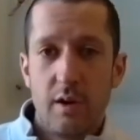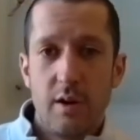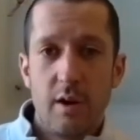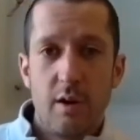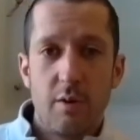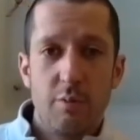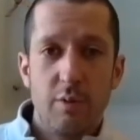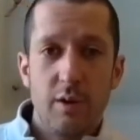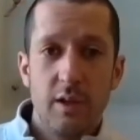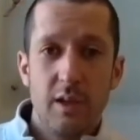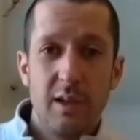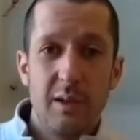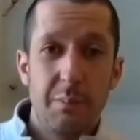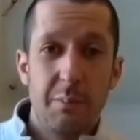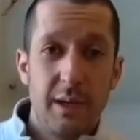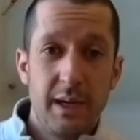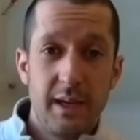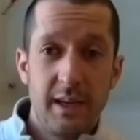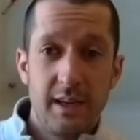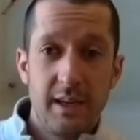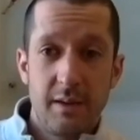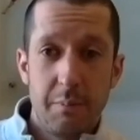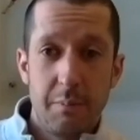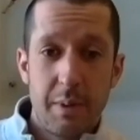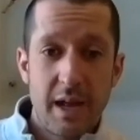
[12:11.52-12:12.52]
really
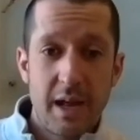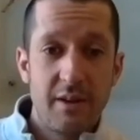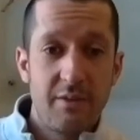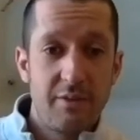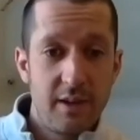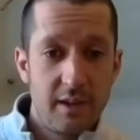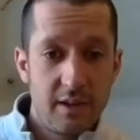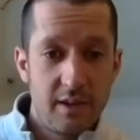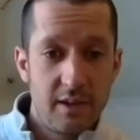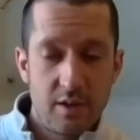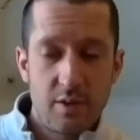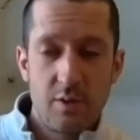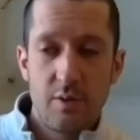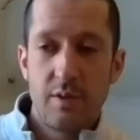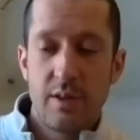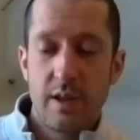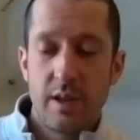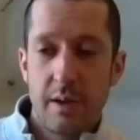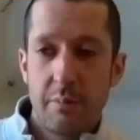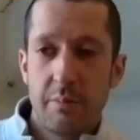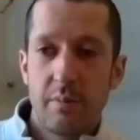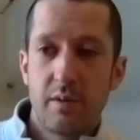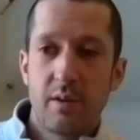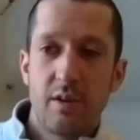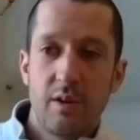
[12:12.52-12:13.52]
big benefit to
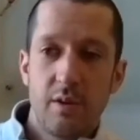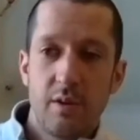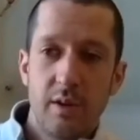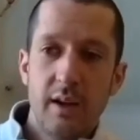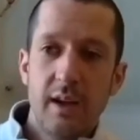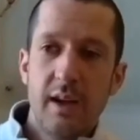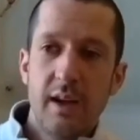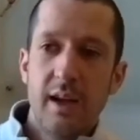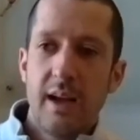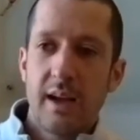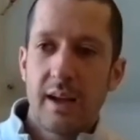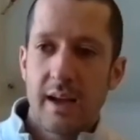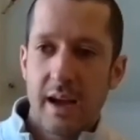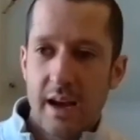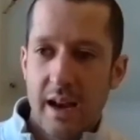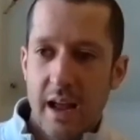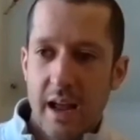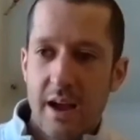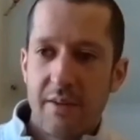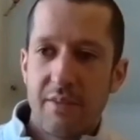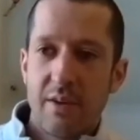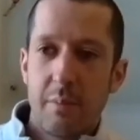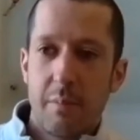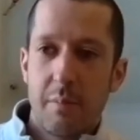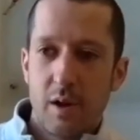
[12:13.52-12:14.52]
them, to kind of
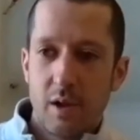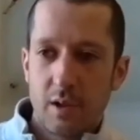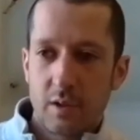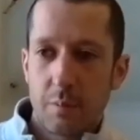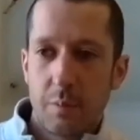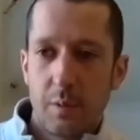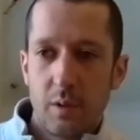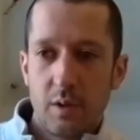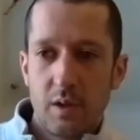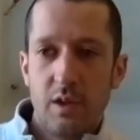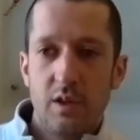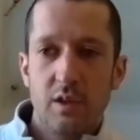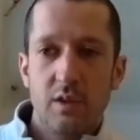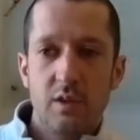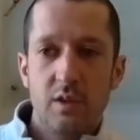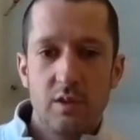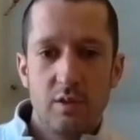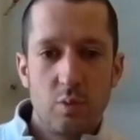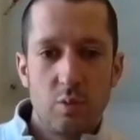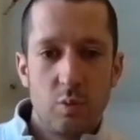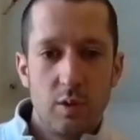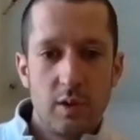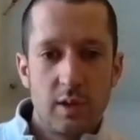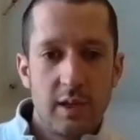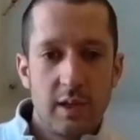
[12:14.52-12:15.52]
having multiple
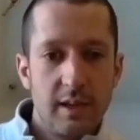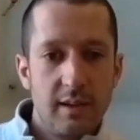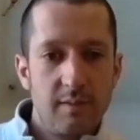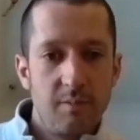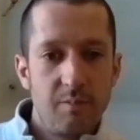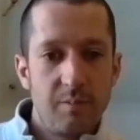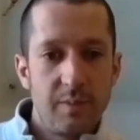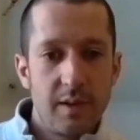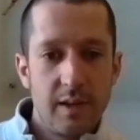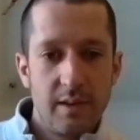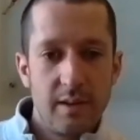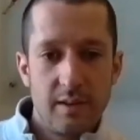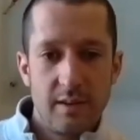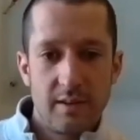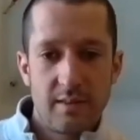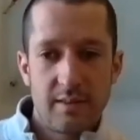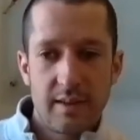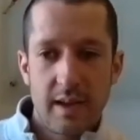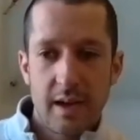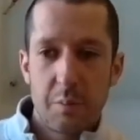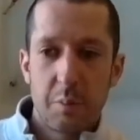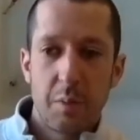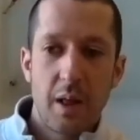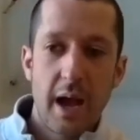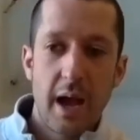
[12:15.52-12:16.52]
years working in the
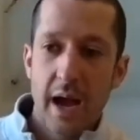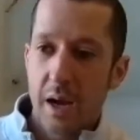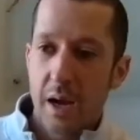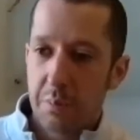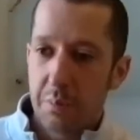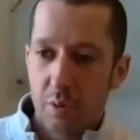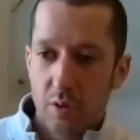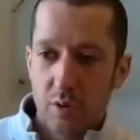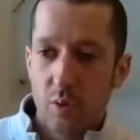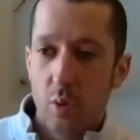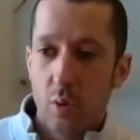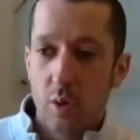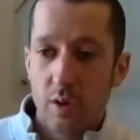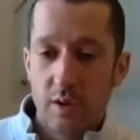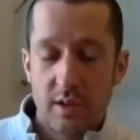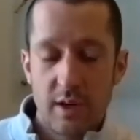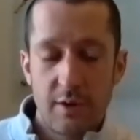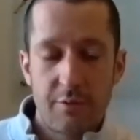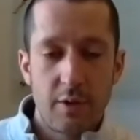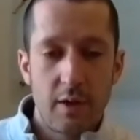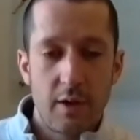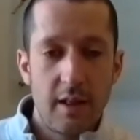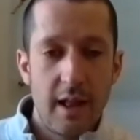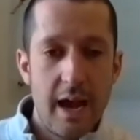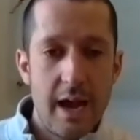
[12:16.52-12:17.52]
same lab or
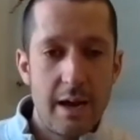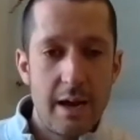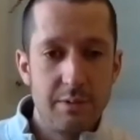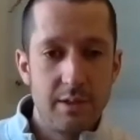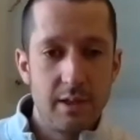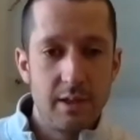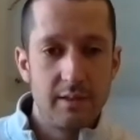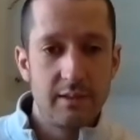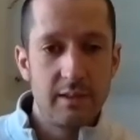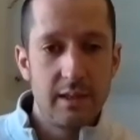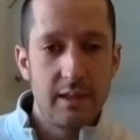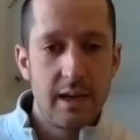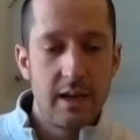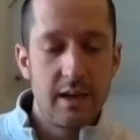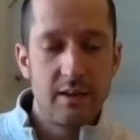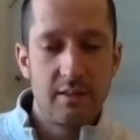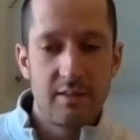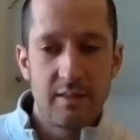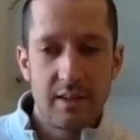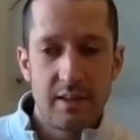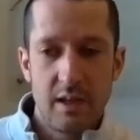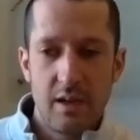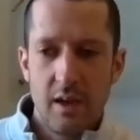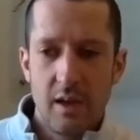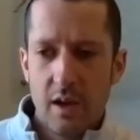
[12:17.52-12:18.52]
different labs as they kind of
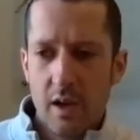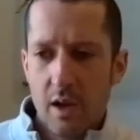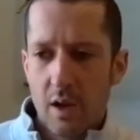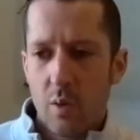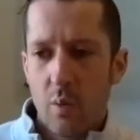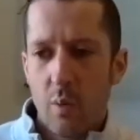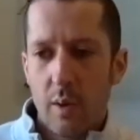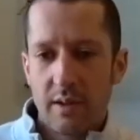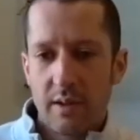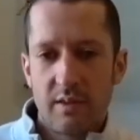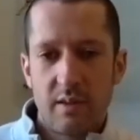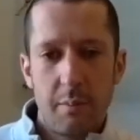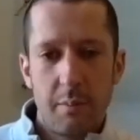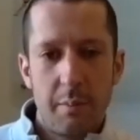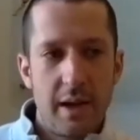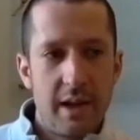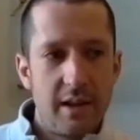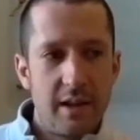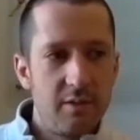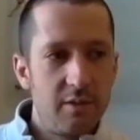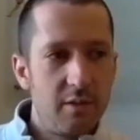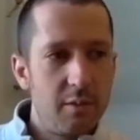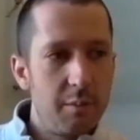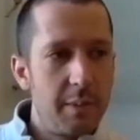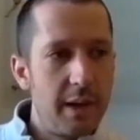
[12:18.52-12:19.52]
see what's the
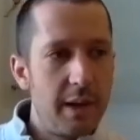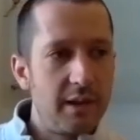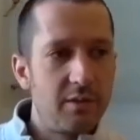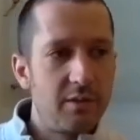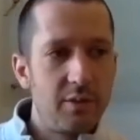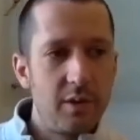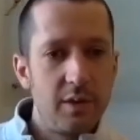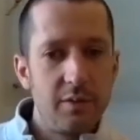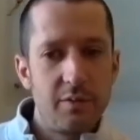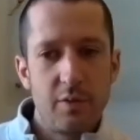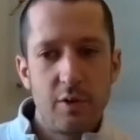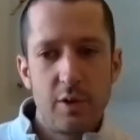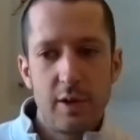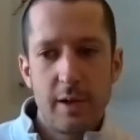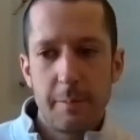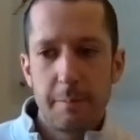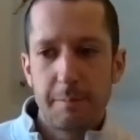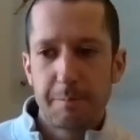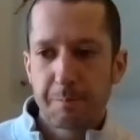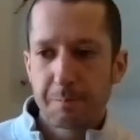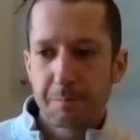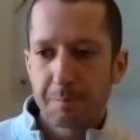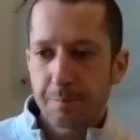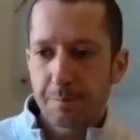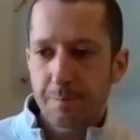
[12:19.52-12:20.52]
best fit for
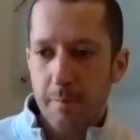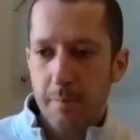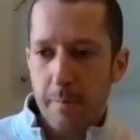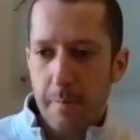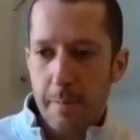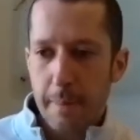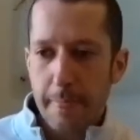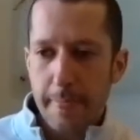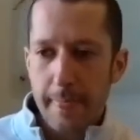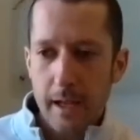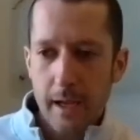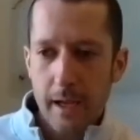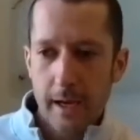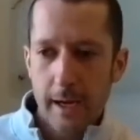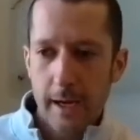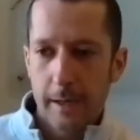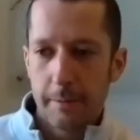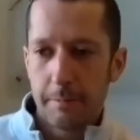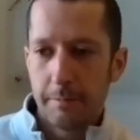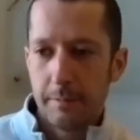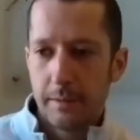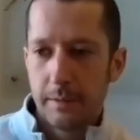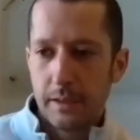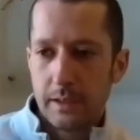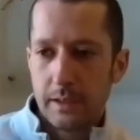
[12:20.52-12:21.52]
them.